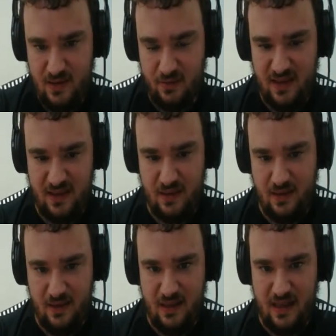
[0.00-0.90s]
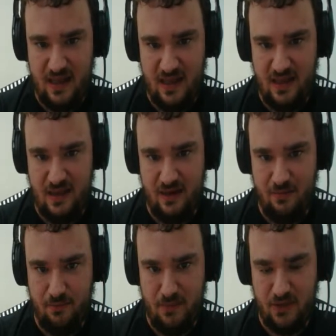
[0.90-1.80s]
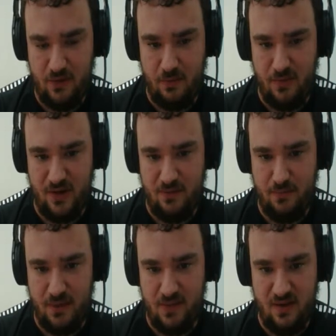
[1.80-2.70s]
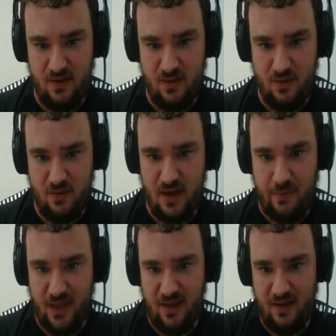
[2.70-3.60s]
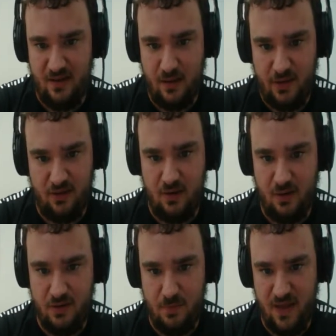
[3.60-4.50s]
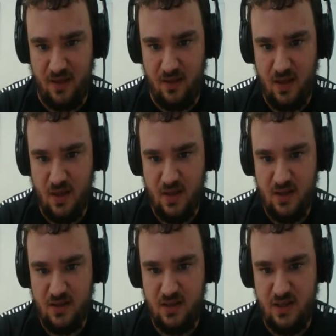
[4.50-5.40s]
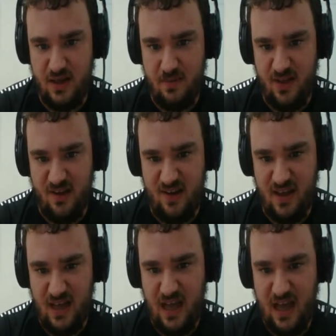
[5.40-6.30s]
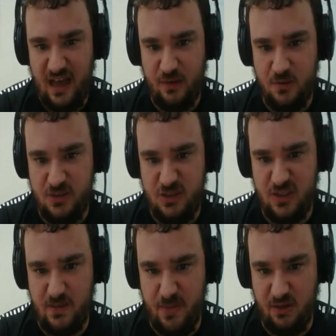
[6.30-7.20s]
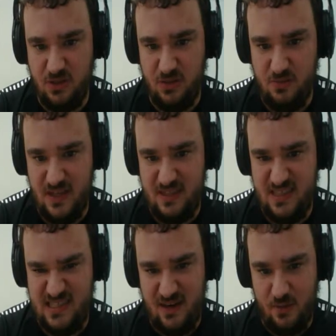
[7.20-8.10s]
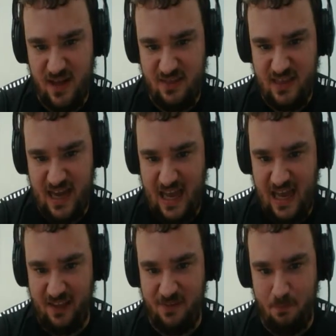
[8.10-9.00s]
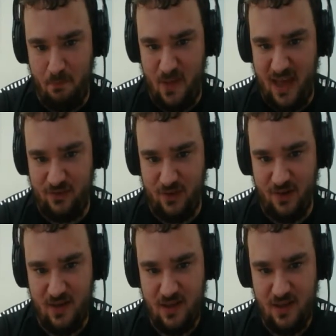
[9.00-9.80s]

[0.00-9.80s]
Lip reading: And Mr. Compress bumps into Dobby, and Dobby starts speaking. Come on, I was just about to incinerate that ice bastard.